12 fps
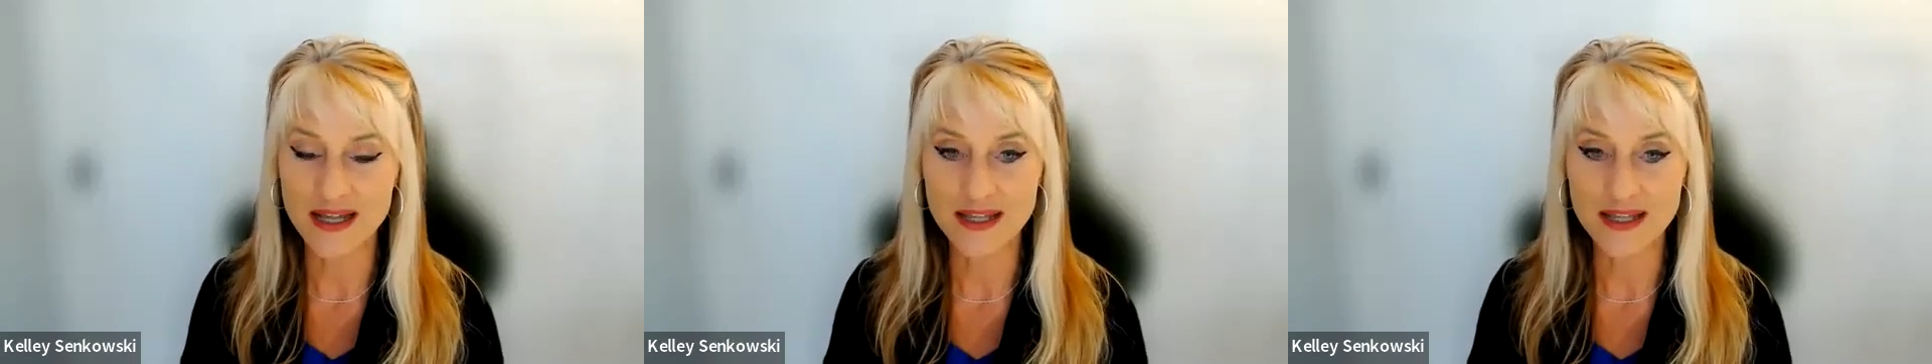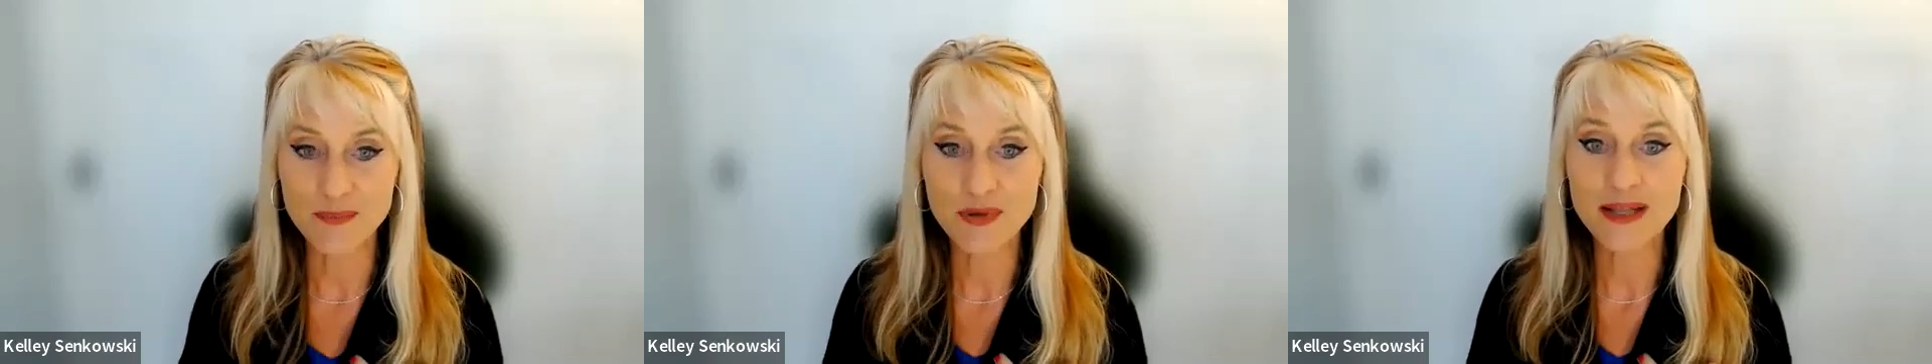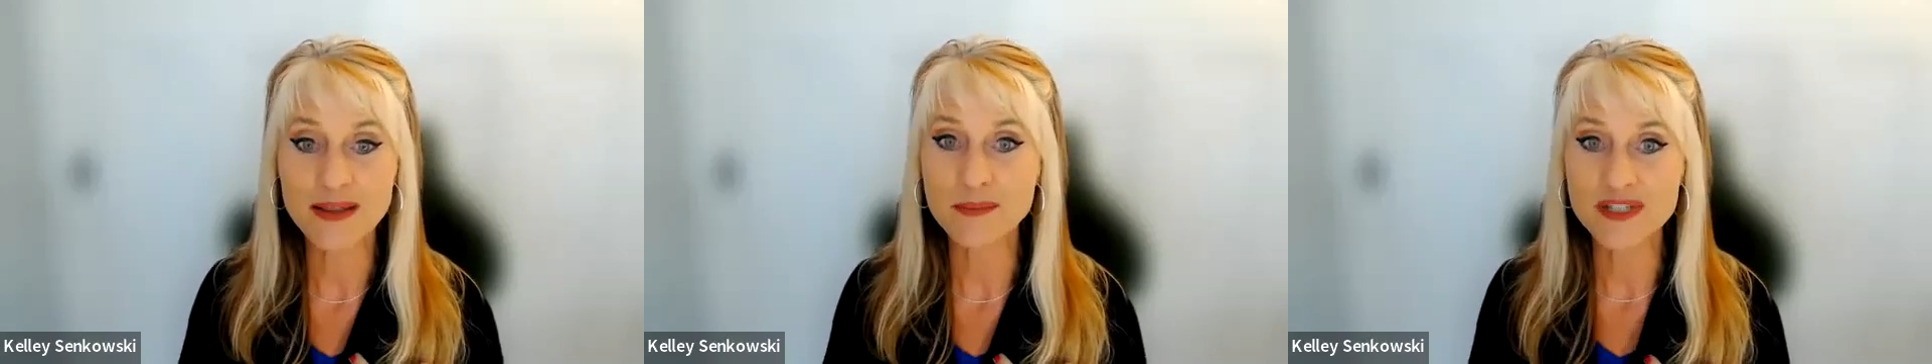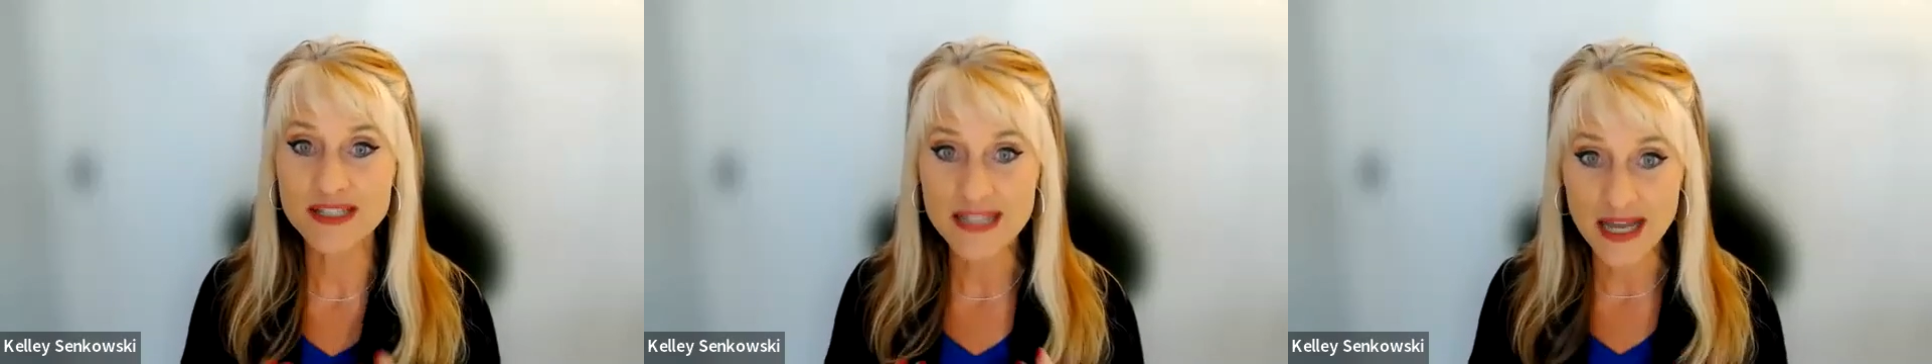they put on
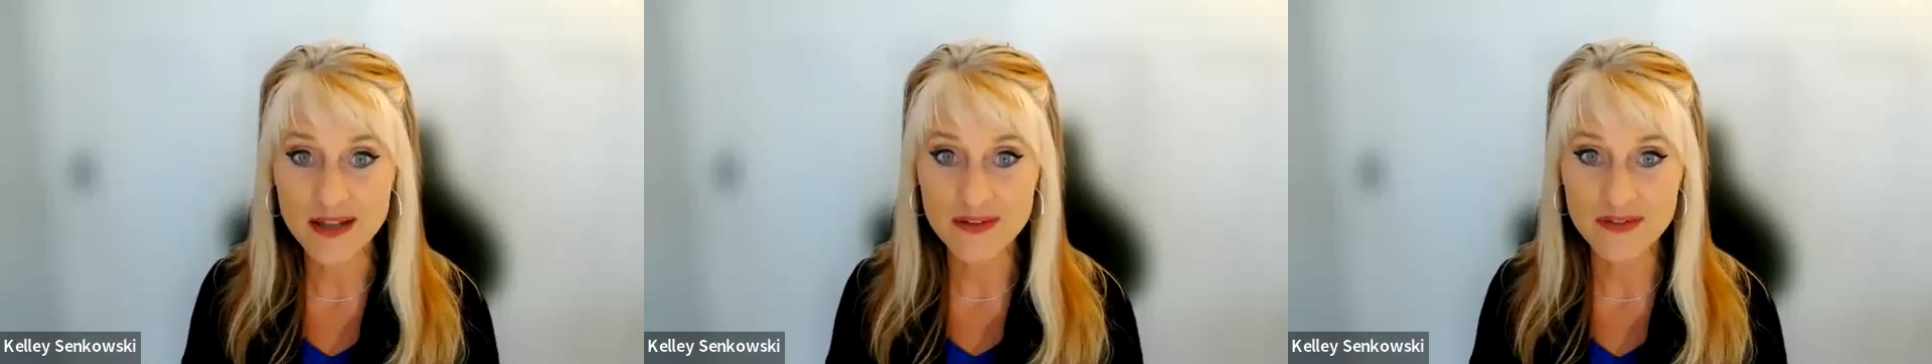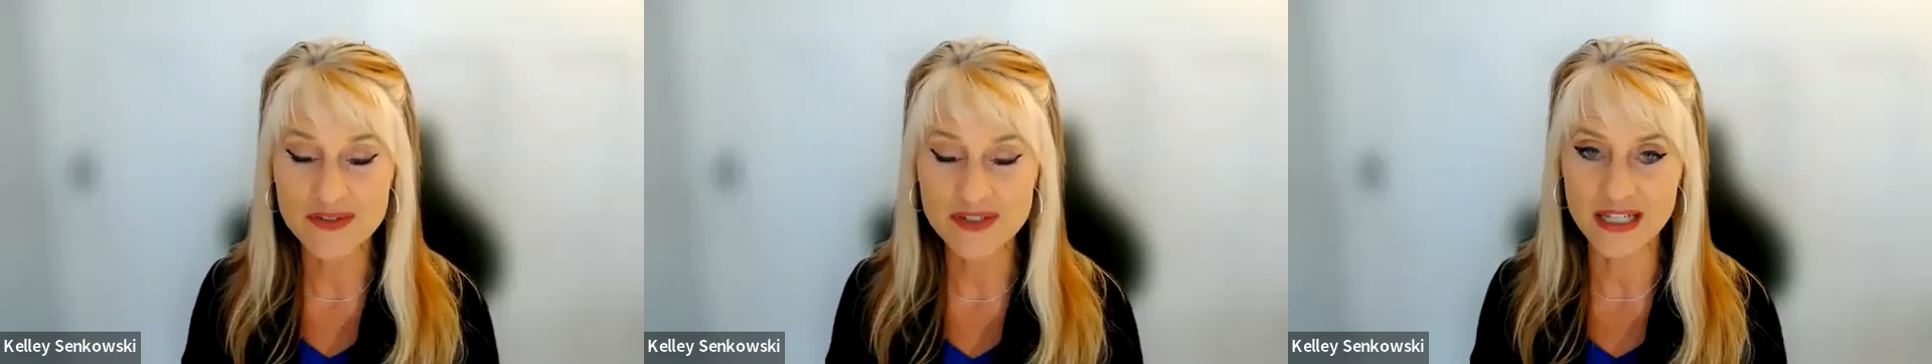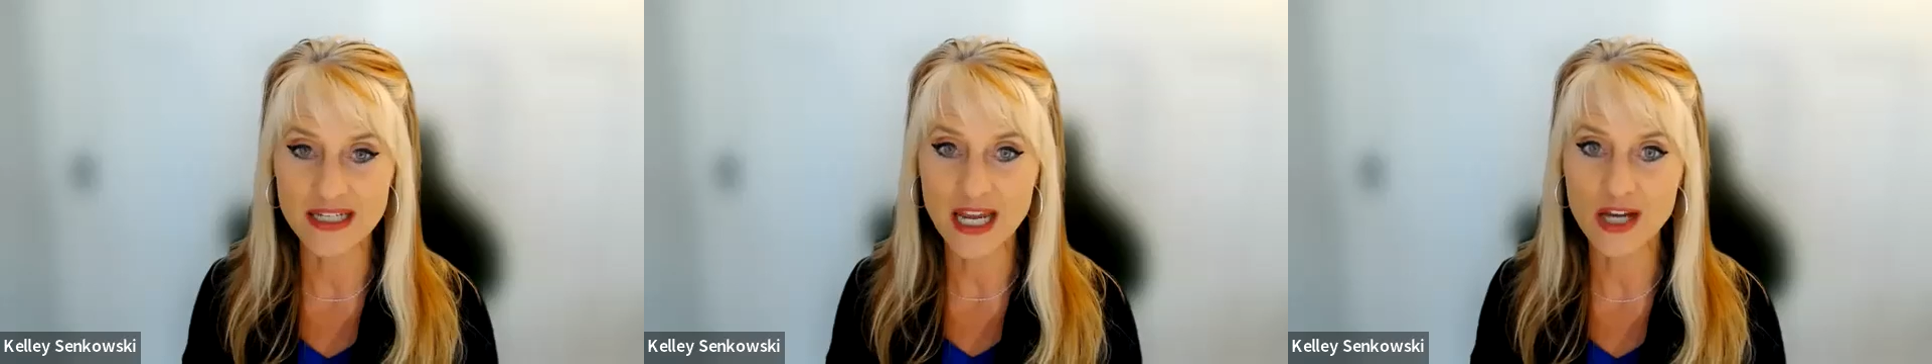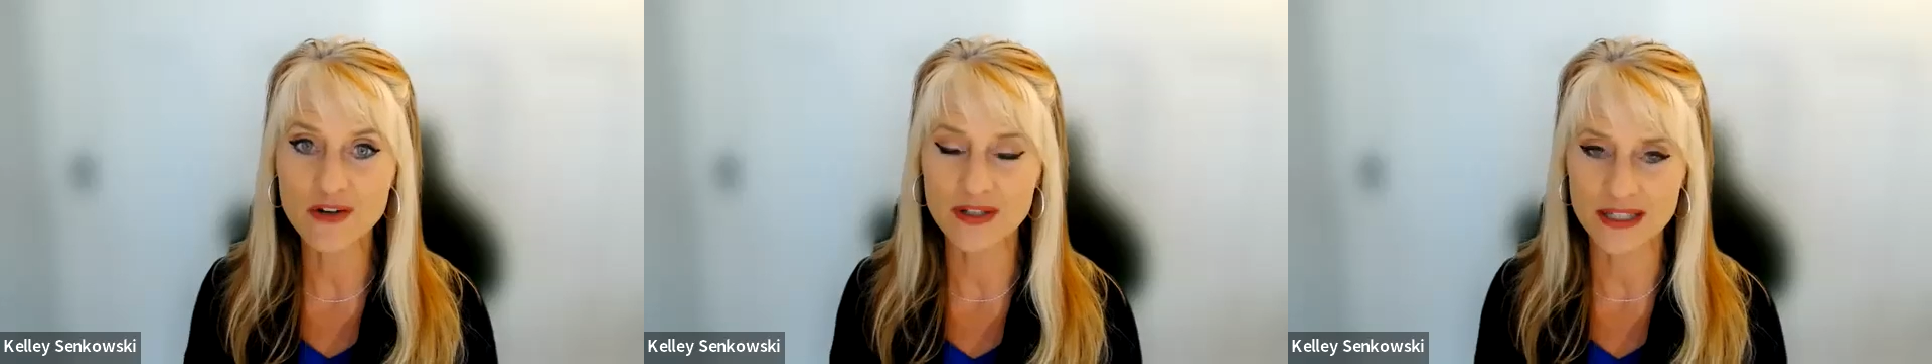themselves
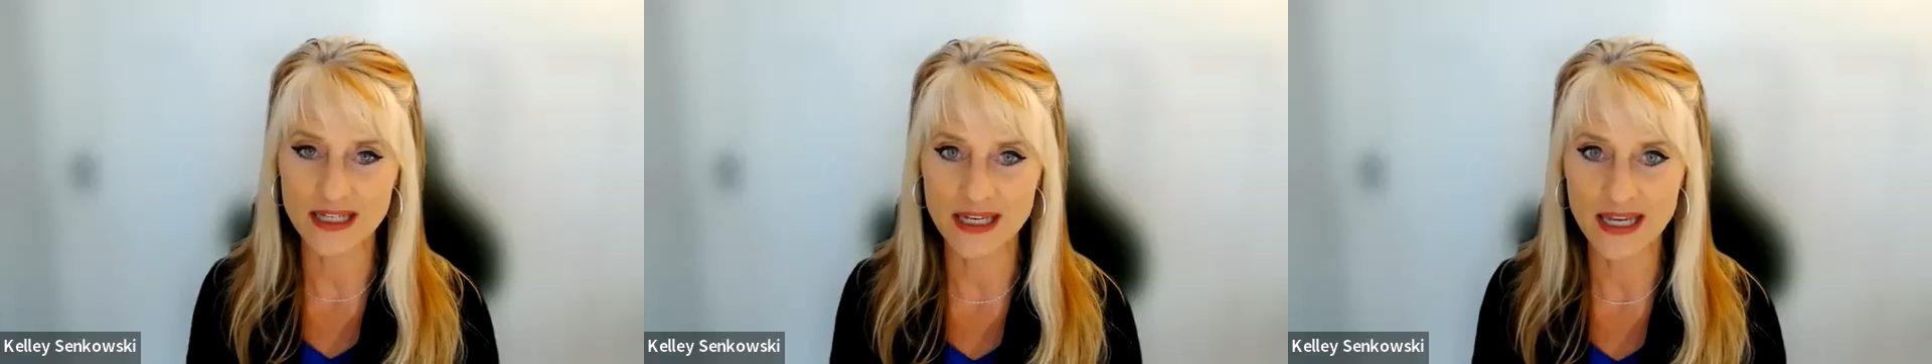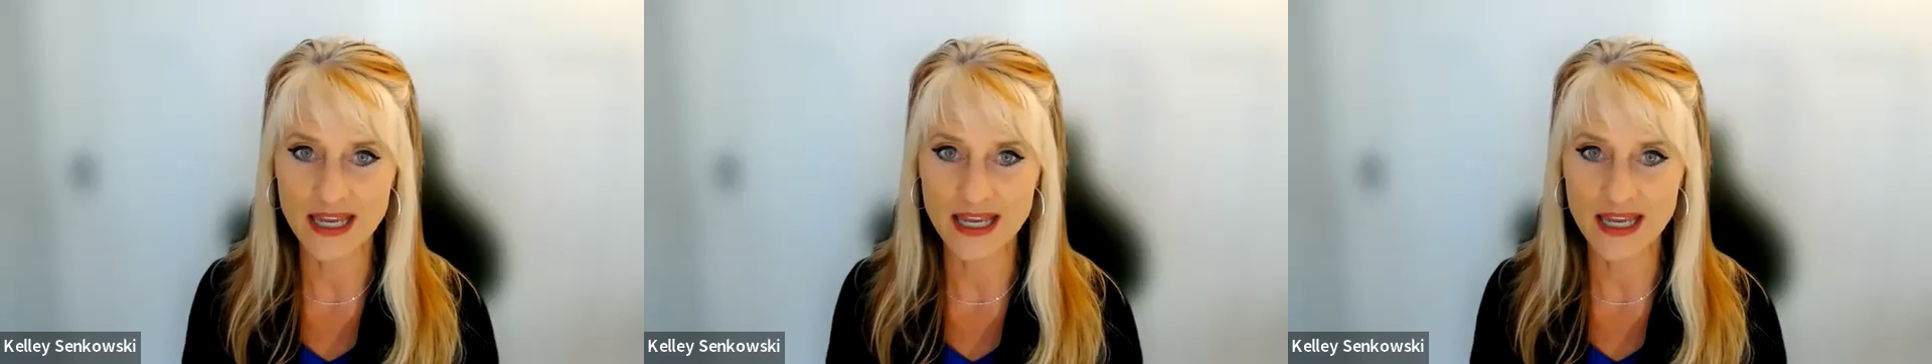inherently,